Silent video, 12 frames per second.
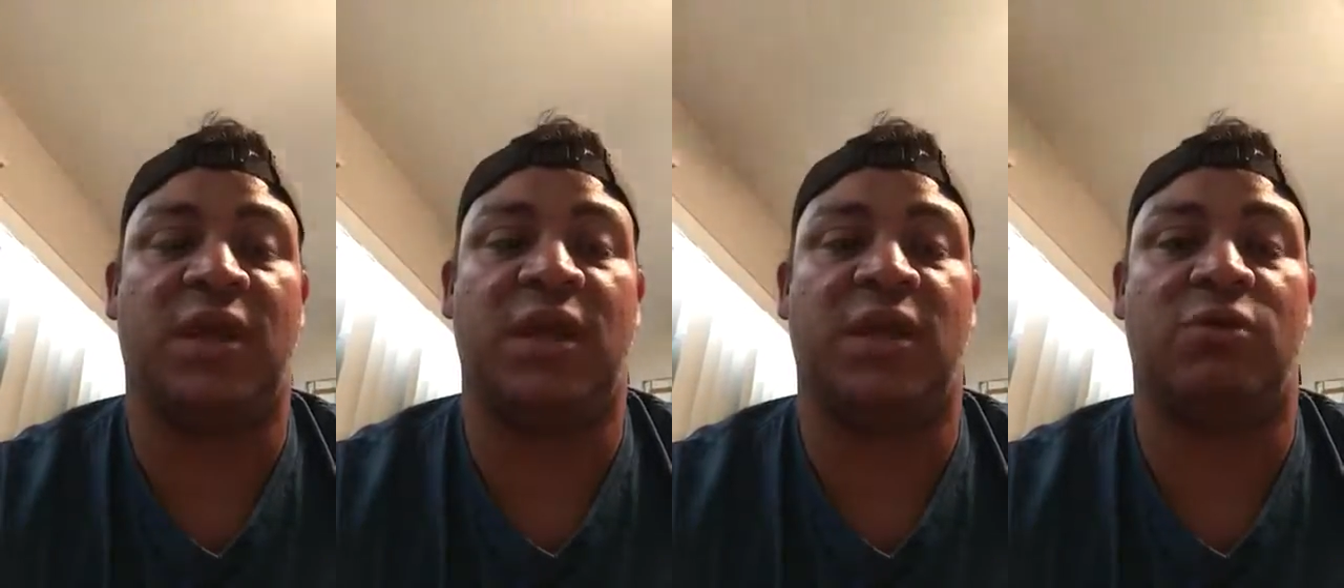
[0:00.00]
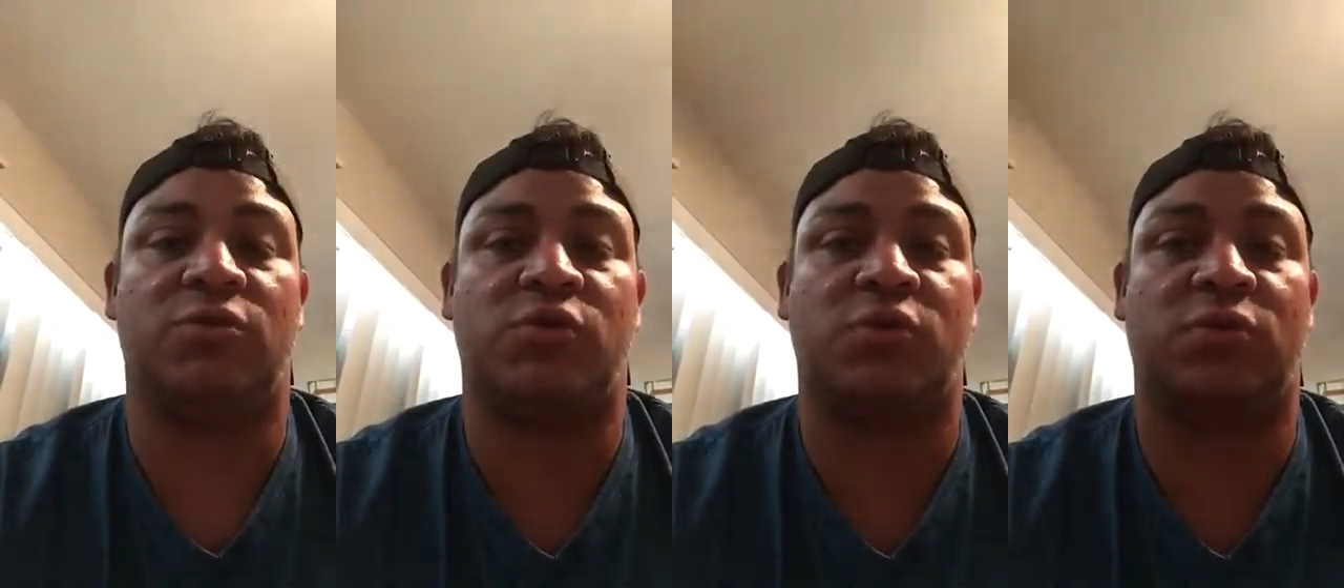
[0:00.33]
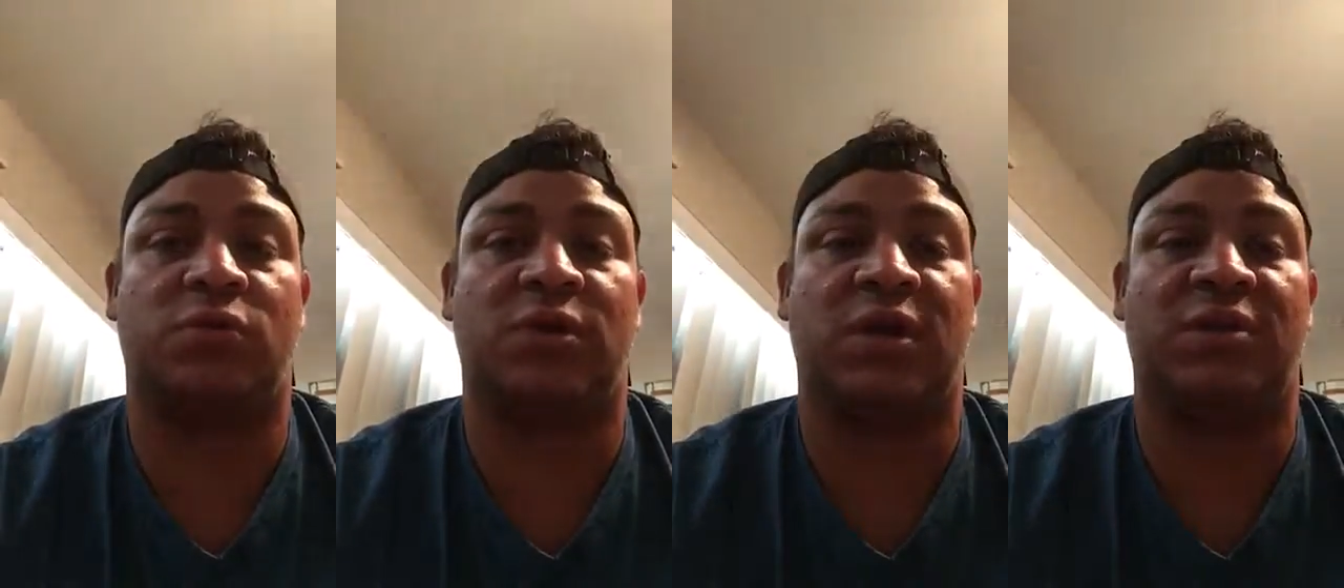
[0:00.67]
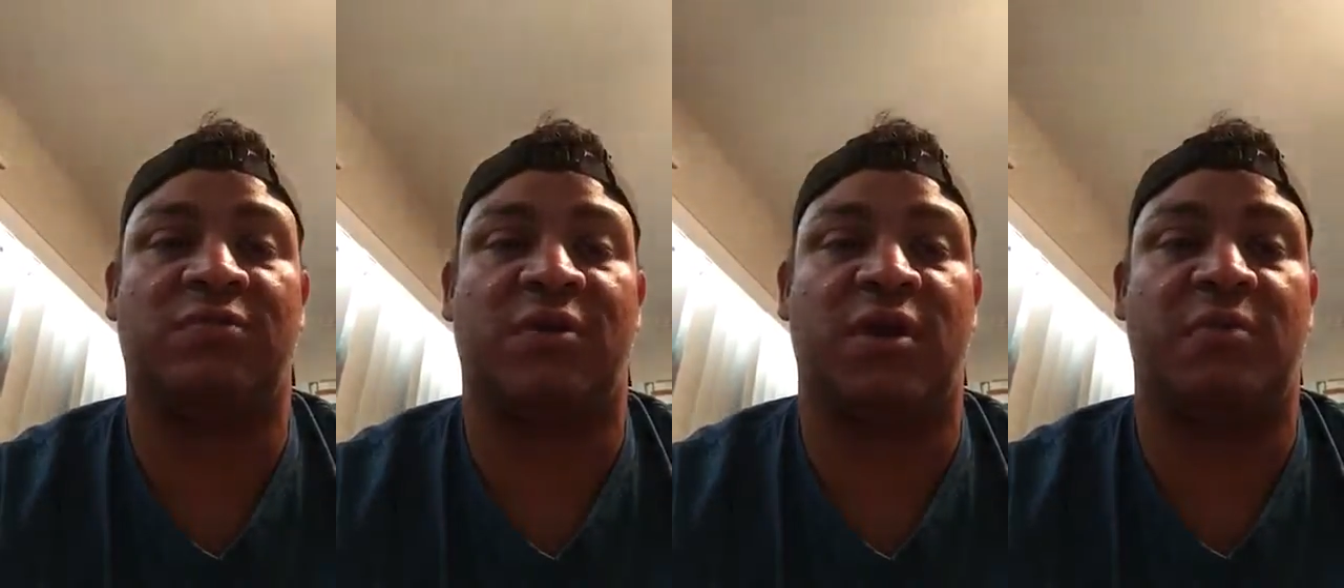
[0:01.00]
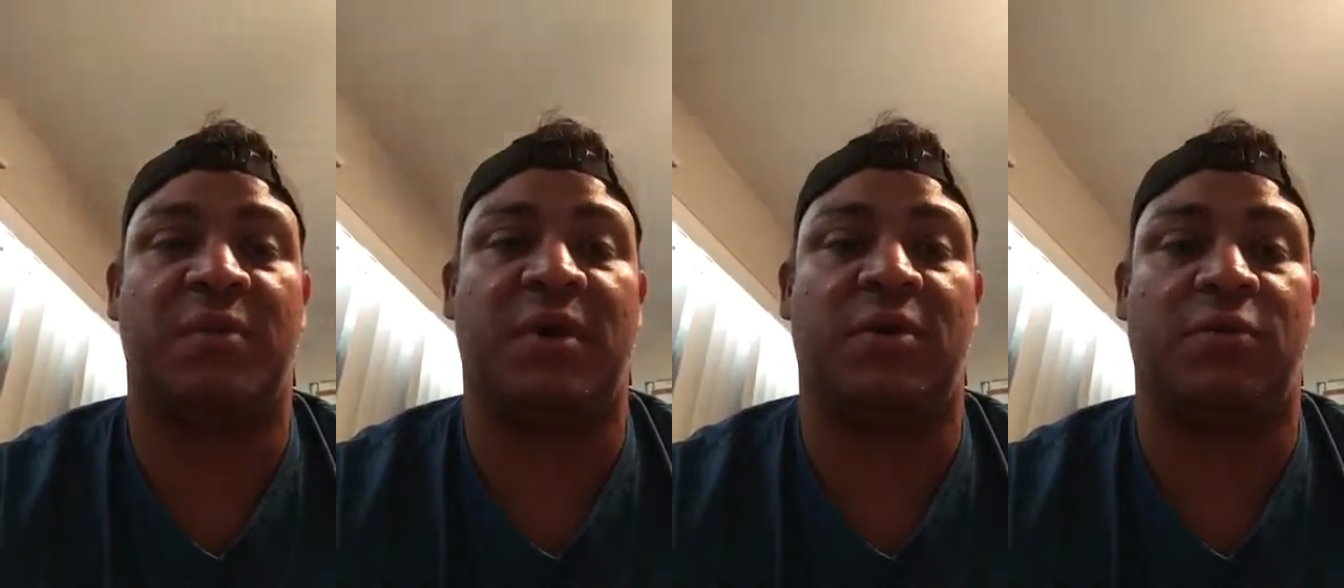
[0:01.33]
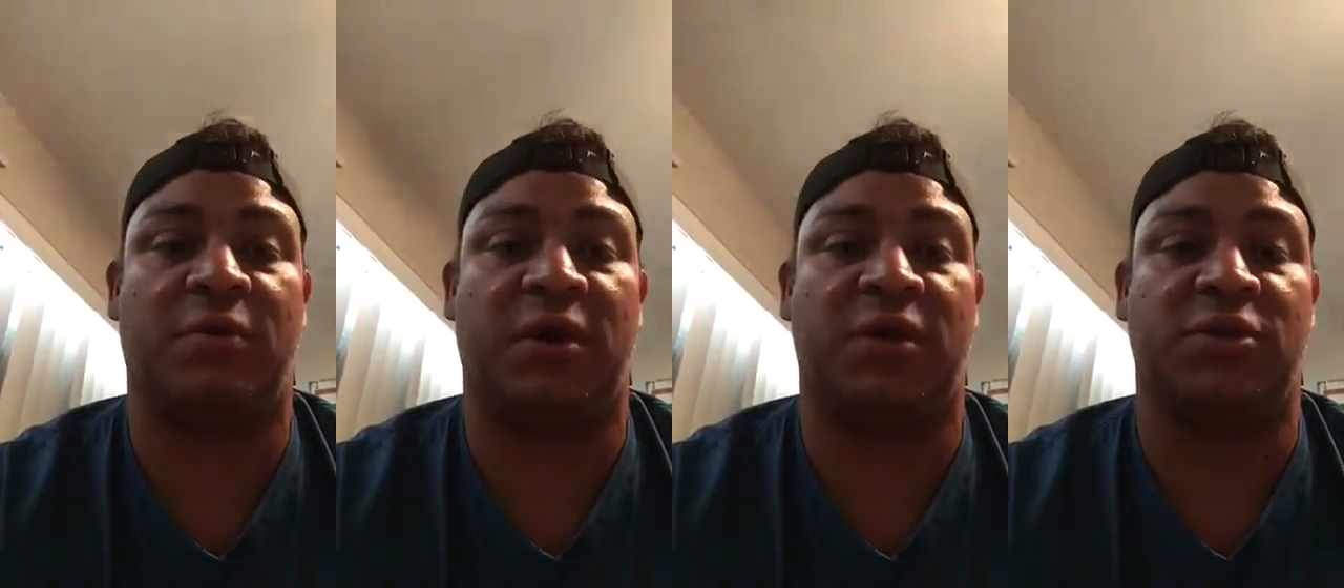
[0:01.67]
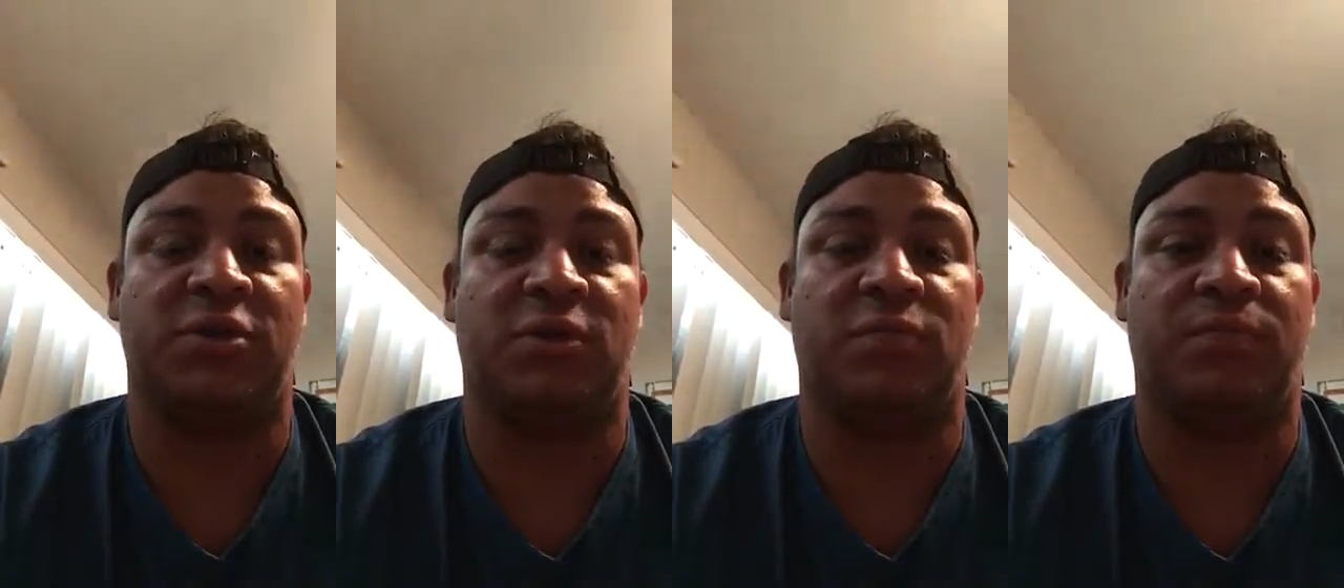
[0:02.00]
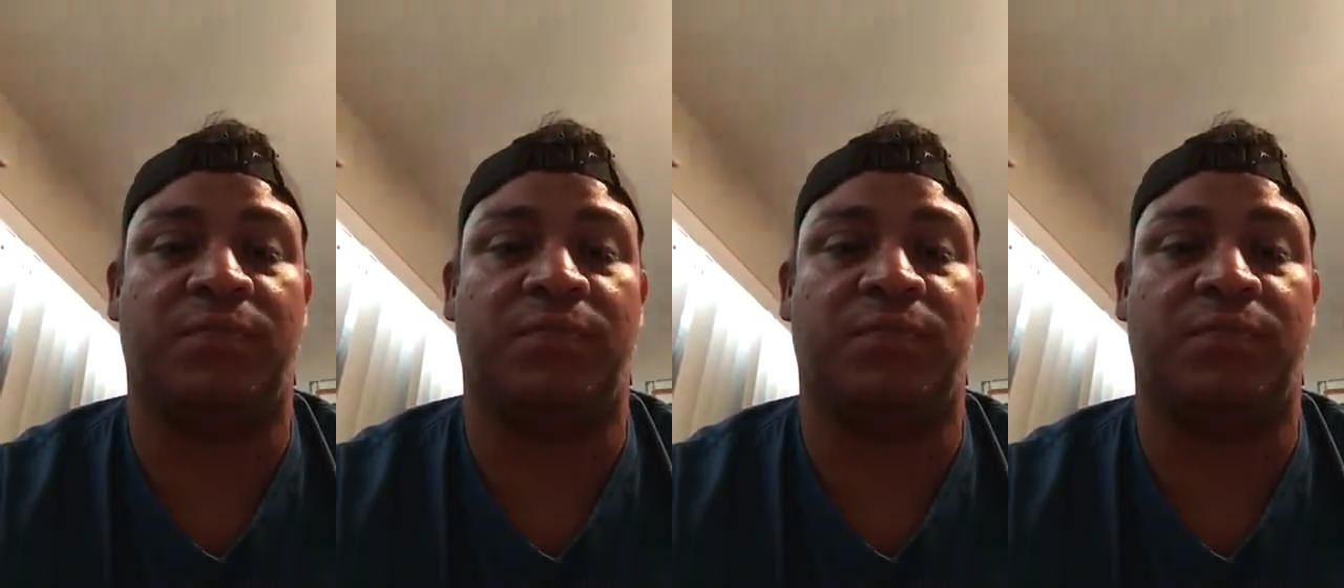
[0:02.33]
in a controlled environment location